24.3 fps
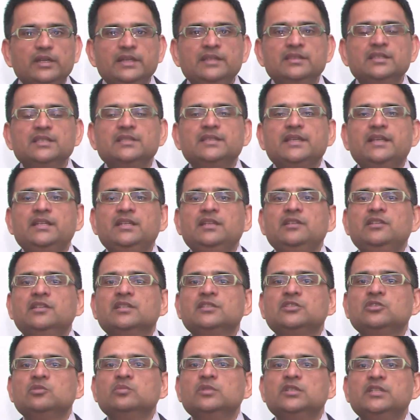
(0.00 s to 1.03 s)
in this 18-year
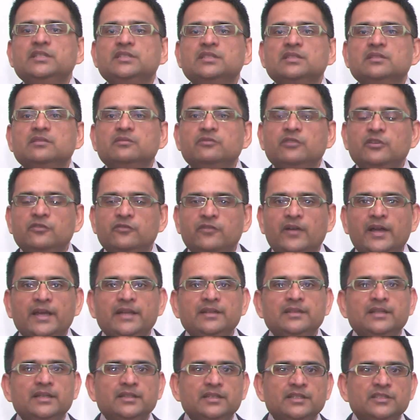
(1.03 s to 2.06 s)
simulation, we
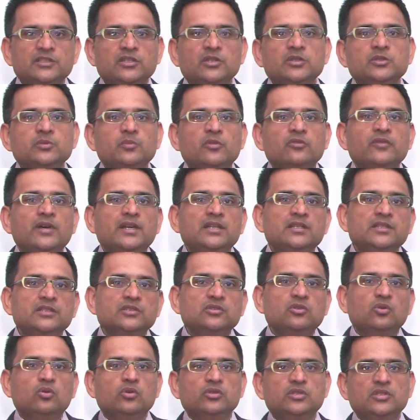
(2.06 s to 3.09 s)
find that its risk profile
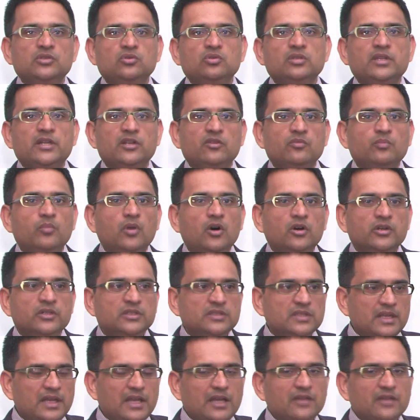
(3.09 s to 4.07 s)
is closest to that of bonds,